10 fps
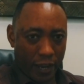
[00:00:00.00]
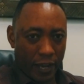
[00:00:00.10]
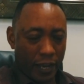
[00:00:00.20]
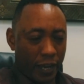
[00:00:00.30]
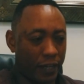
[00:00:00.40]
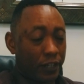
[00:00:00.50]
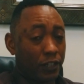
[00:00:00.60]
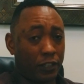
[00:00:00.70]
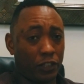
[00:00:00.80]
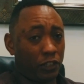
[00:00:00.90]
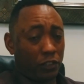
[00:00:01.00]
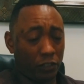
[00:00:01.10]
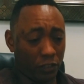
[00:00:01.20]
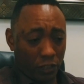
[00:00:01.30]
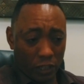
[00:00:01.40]
And
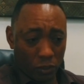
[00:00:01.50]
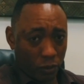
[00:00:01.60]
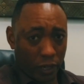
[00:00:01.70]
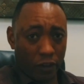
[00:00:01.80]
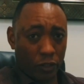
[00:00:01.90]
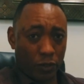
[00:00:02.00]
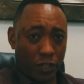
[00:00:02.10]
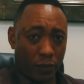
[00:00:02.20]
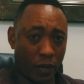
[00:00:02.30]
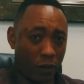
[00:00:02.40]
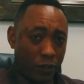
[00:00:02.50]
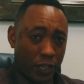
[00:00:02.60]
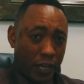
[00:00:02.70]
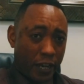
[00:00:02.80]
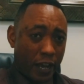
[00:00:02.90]
he took her out to sea alongside
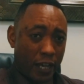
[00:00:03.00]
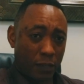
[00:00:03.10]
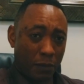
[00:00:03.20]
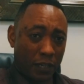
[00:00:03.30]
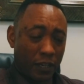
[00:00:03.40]
her husband,